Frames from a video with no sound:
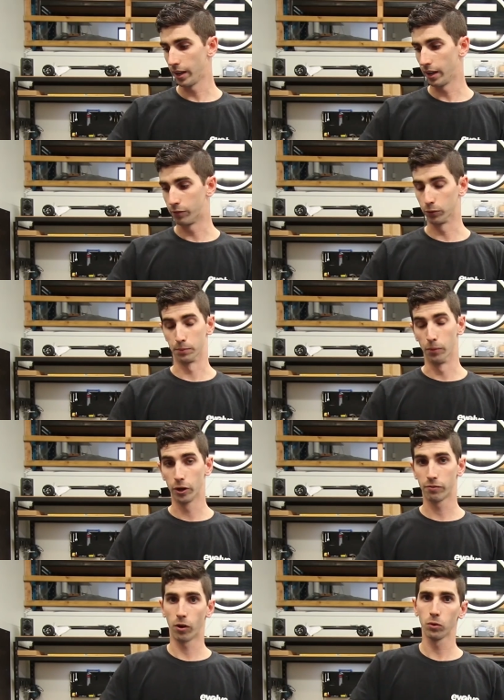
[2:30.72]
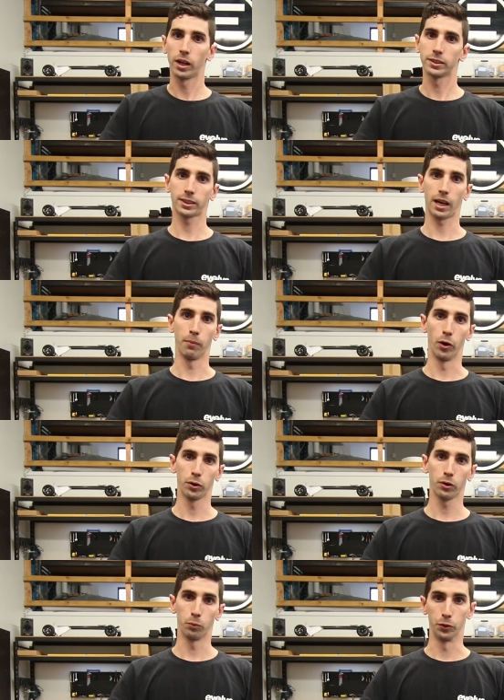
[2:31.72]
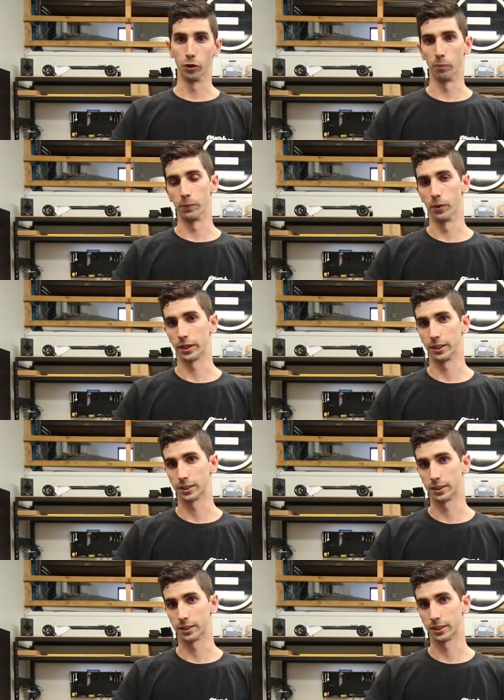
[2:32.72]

if it was a motor fault, that same motor would not be working